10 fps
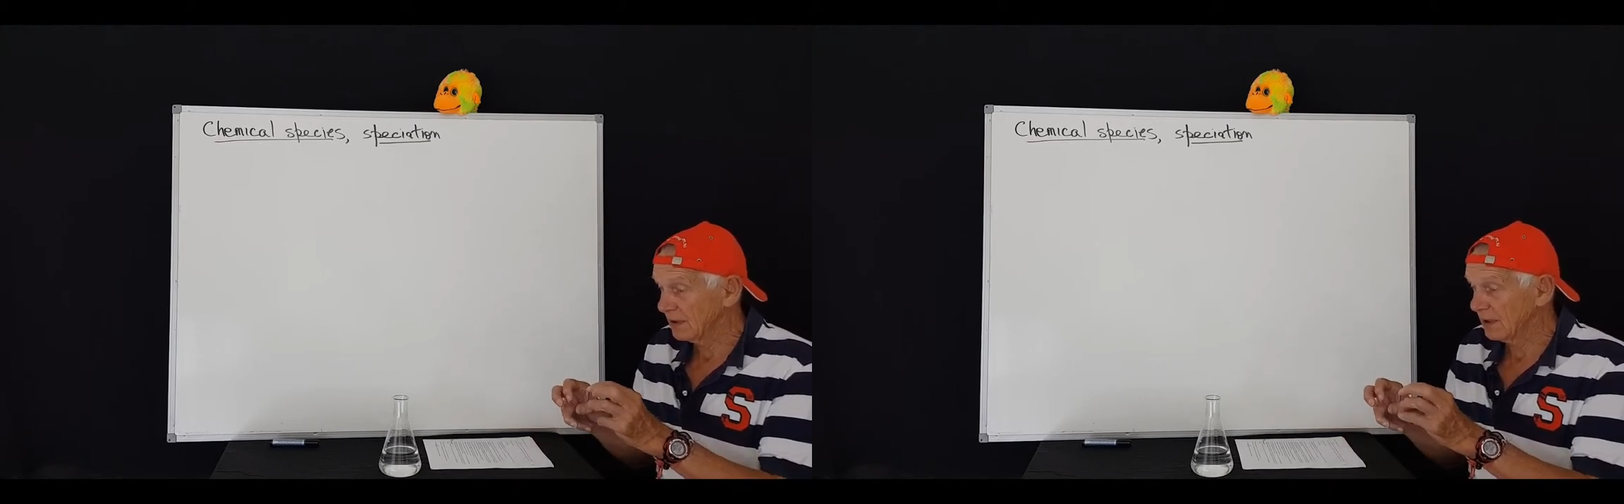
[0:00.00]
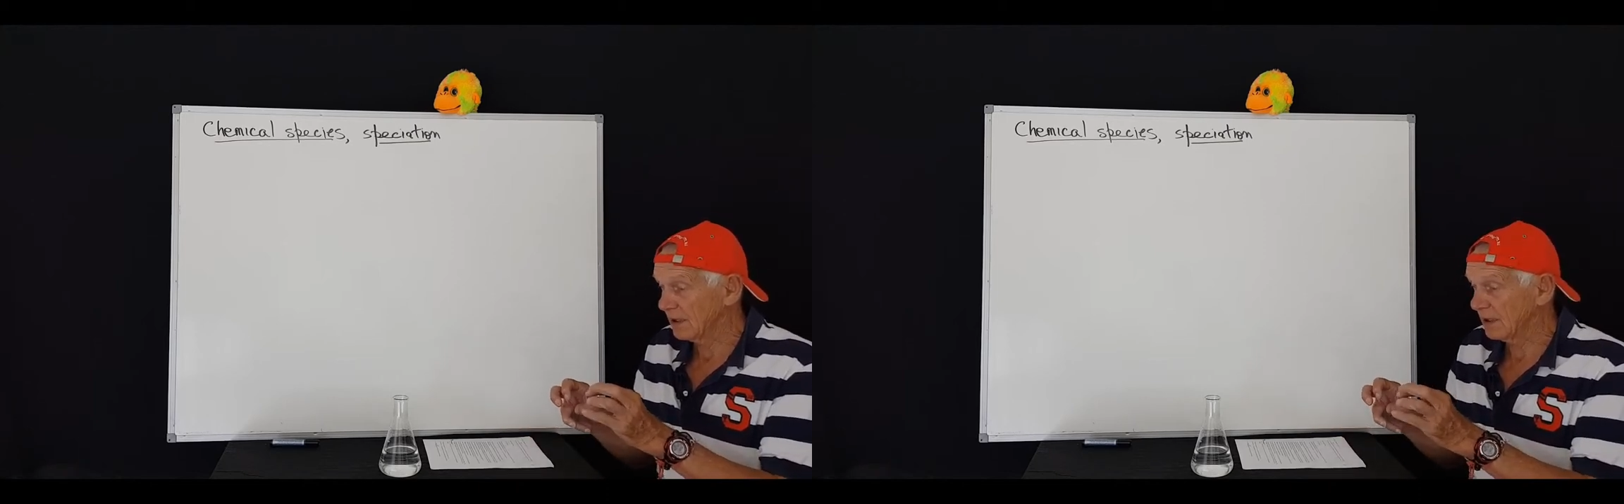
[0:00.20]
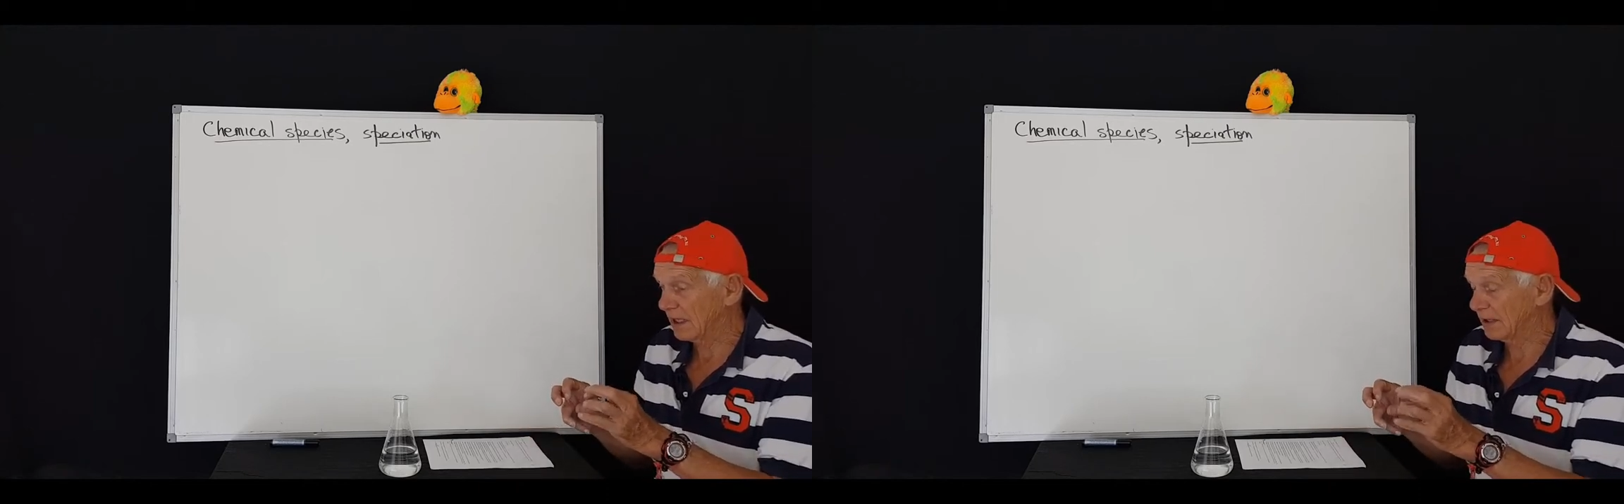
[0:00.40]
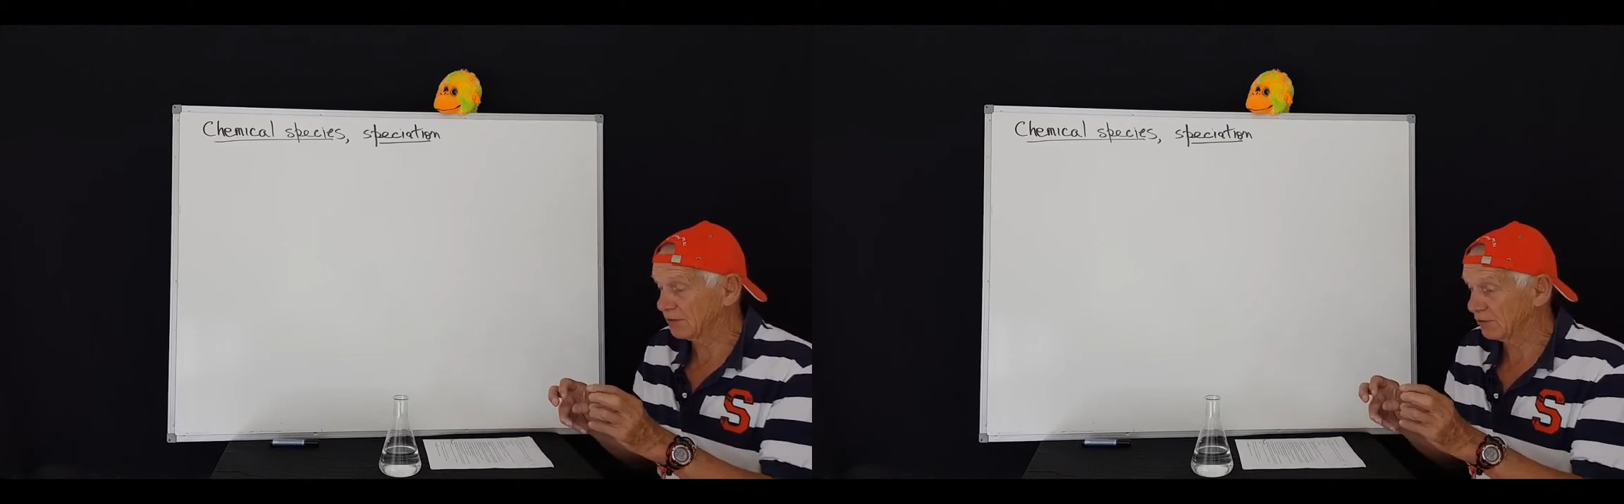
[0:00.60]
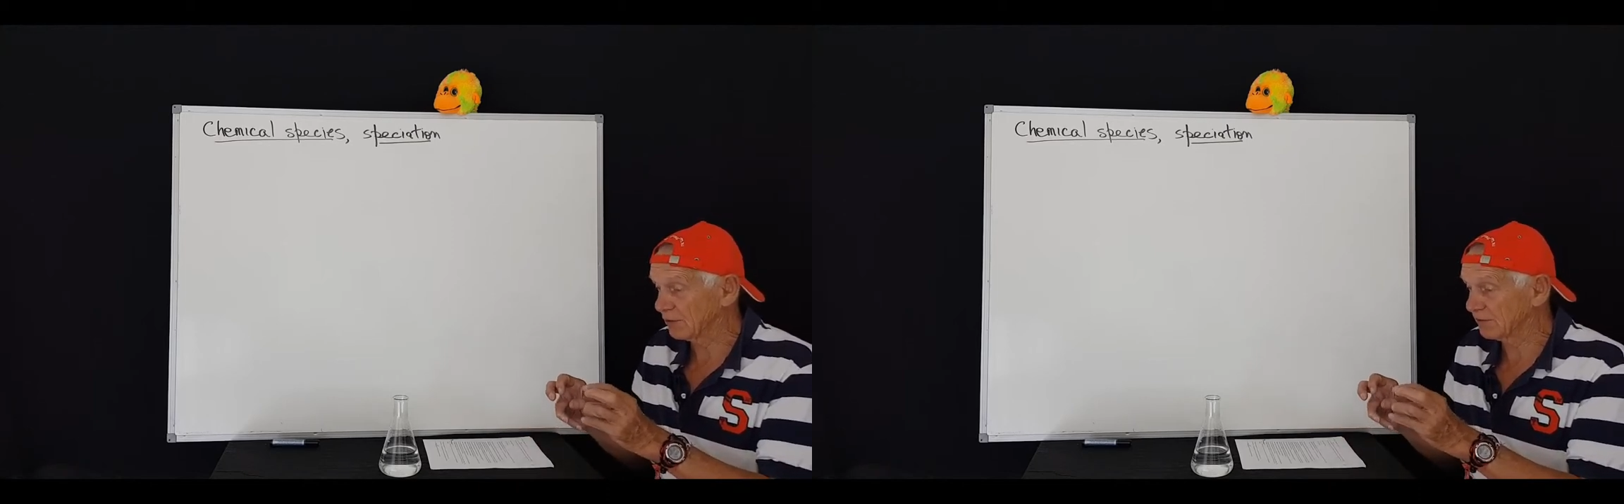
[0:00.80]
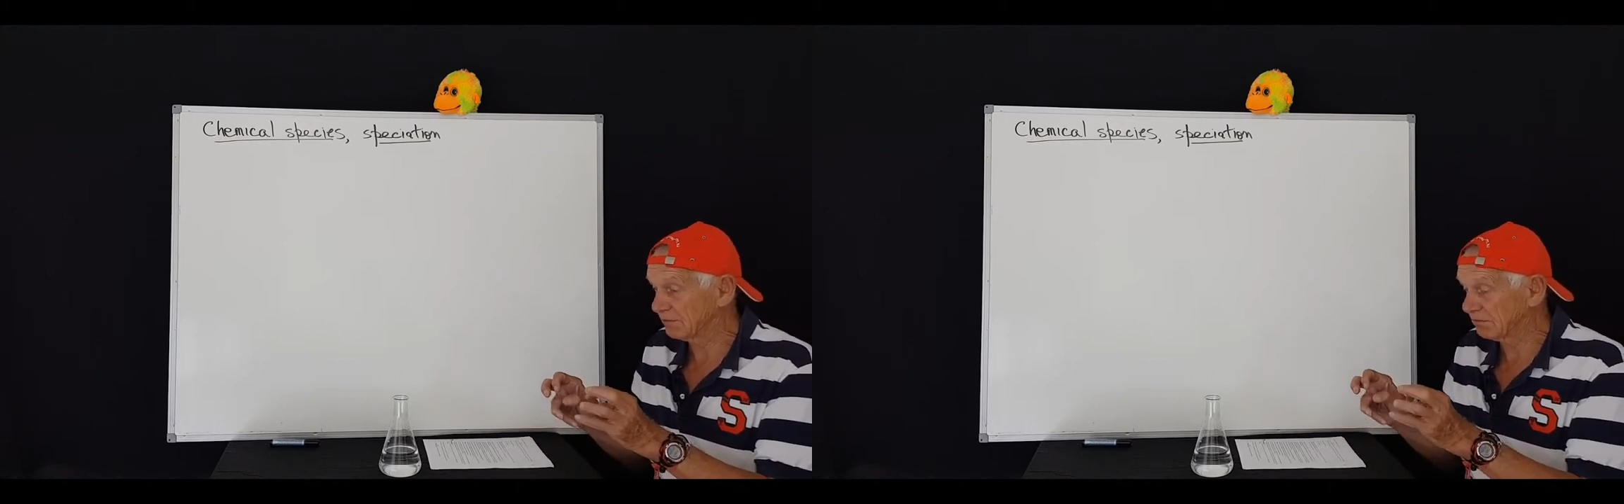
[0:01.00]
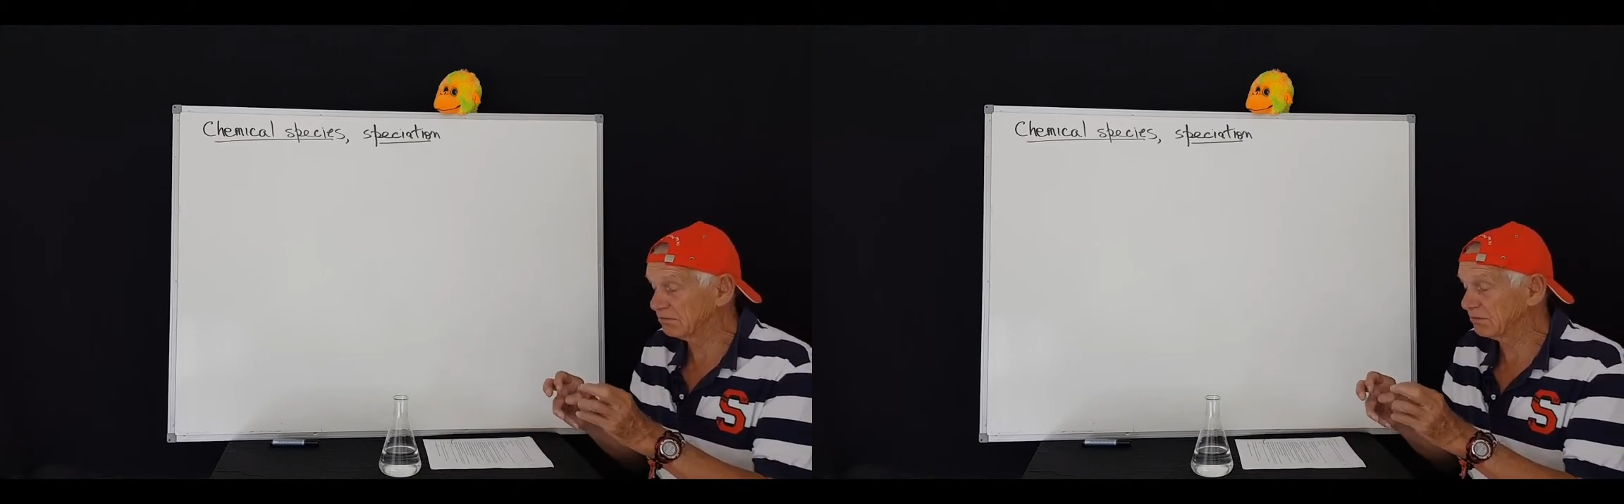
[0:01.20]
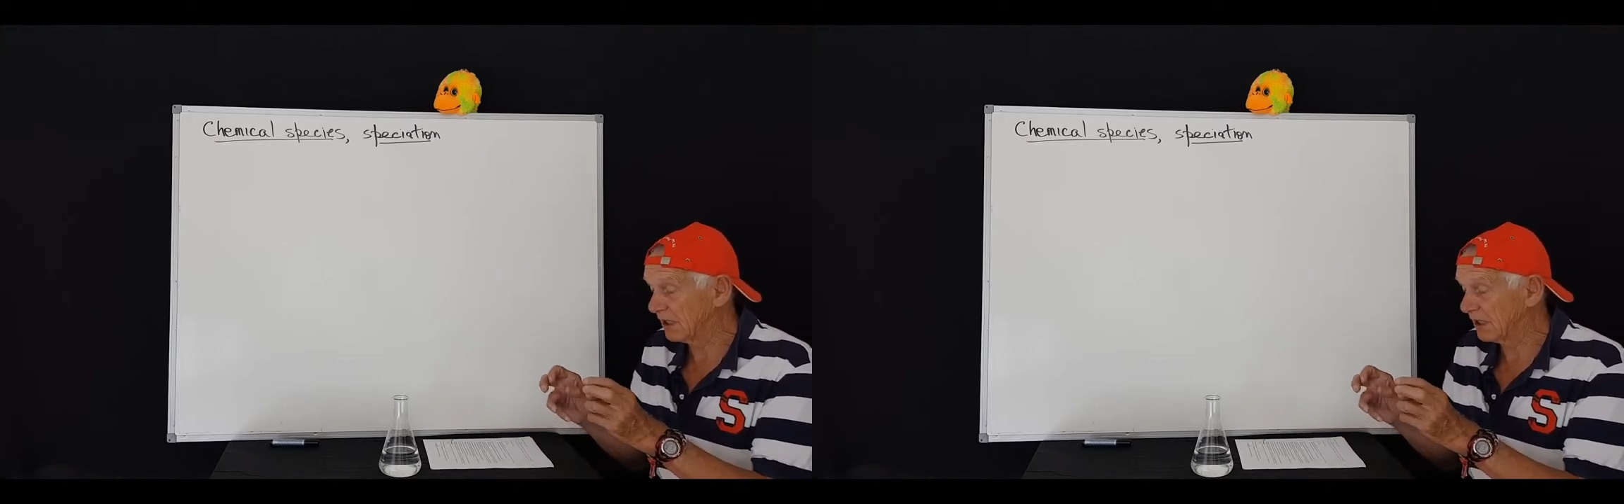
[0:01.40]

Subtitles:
are sort of